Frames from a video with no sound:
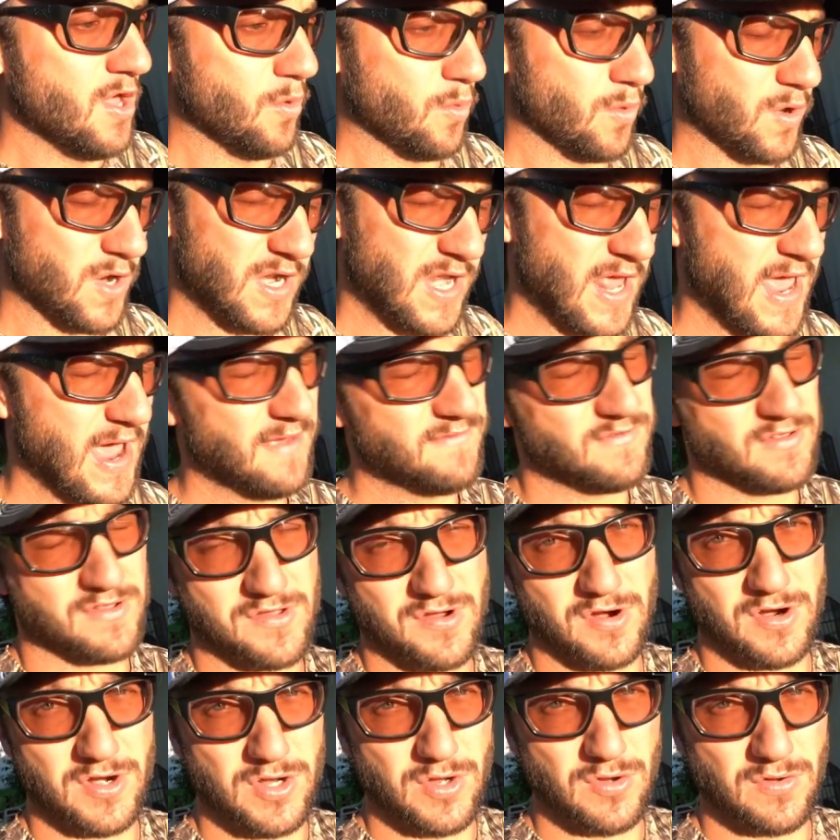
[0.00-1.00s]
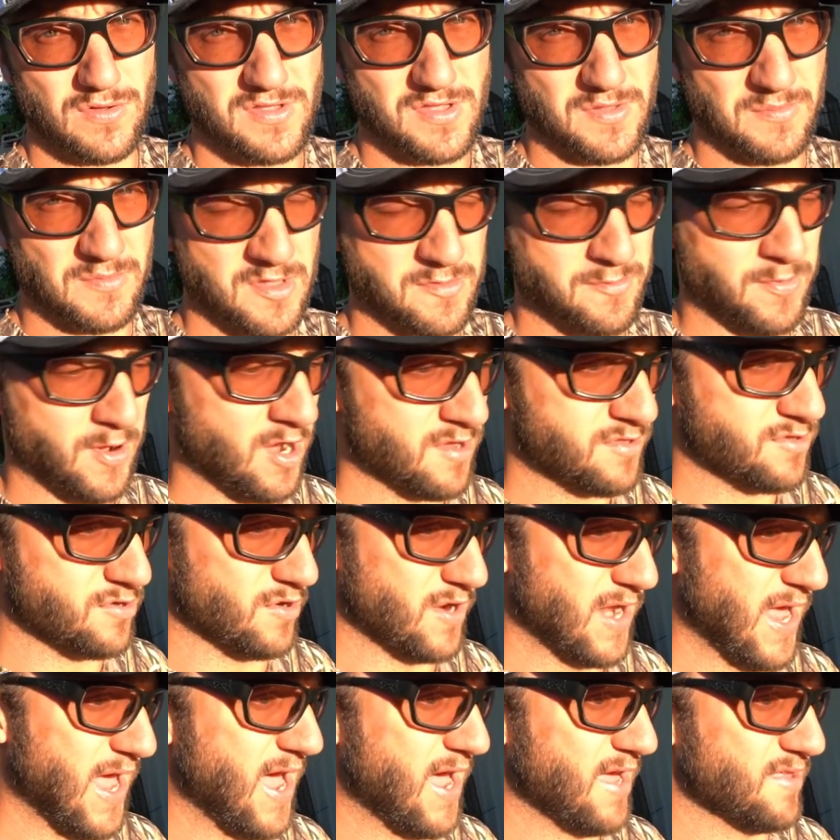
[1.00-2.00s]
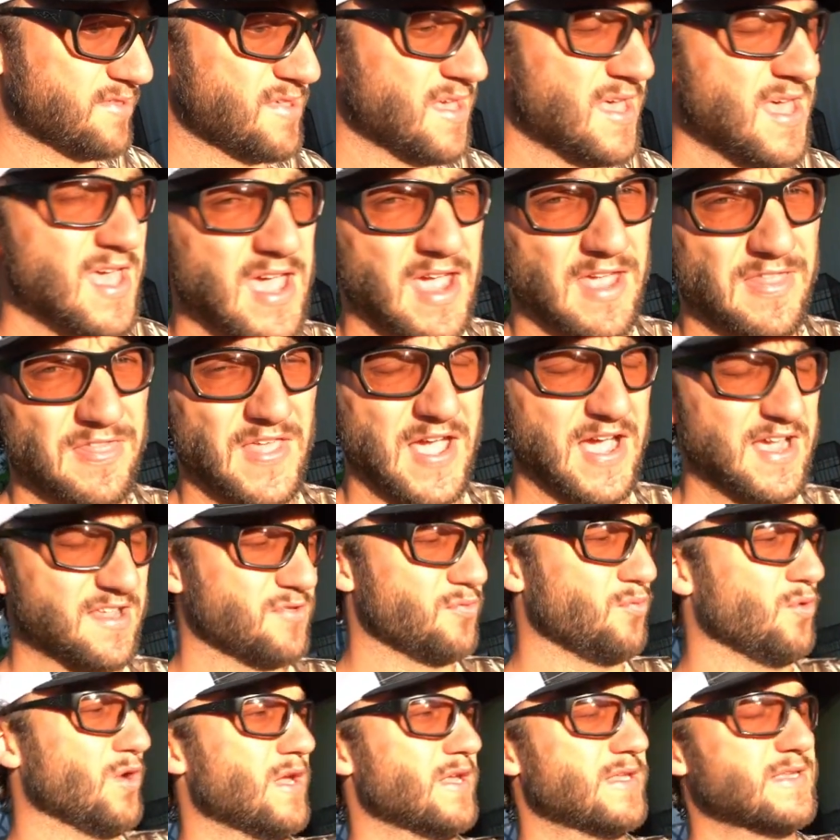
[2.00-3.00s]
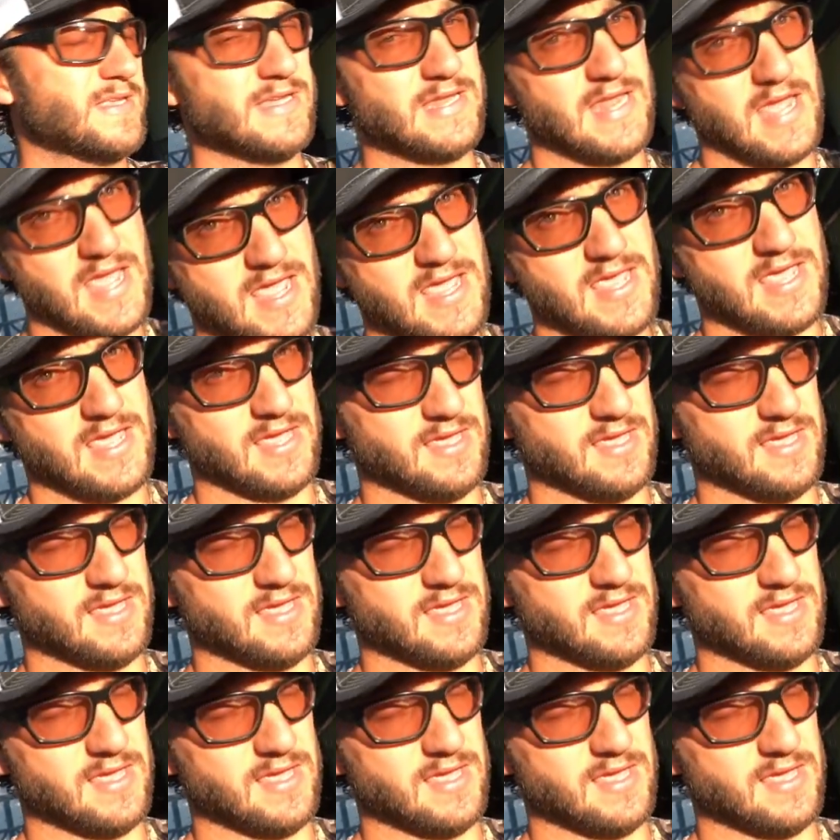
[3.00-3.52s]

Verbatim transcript: we're gonna have to start doing some sponsored ads, and that's what today